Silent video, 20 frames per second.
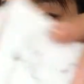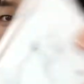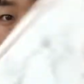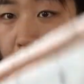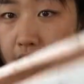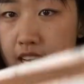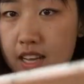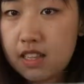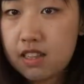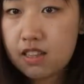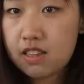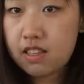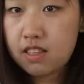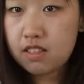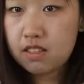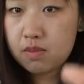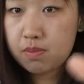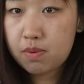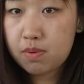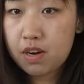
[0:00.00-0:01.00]
and
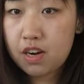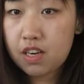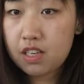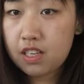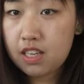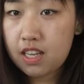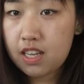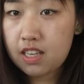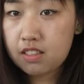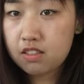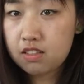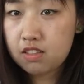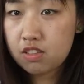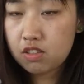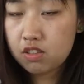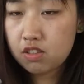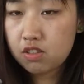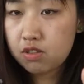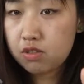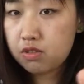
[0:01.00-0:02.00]
this part
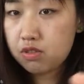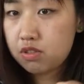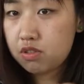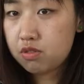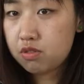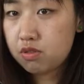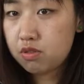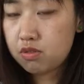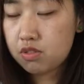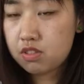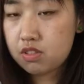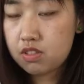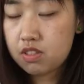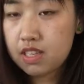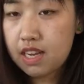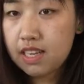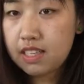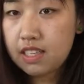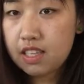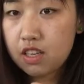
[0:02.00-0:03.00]
is gold rose,
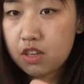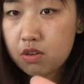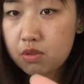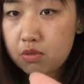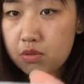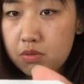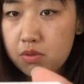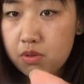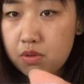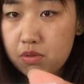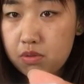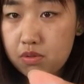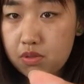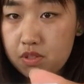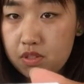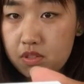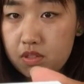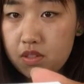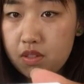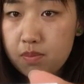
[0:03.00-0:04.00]
shiny gold
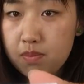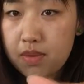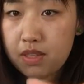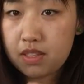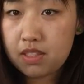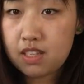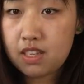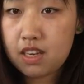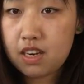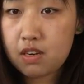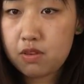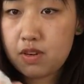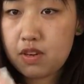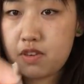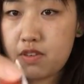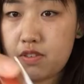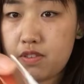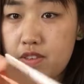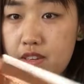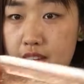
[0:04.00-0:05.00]
rose
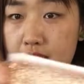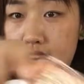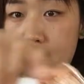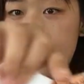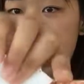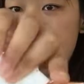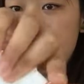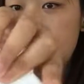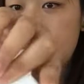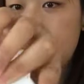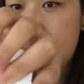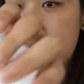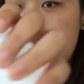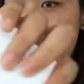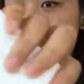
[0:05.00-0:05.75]
material, and inside the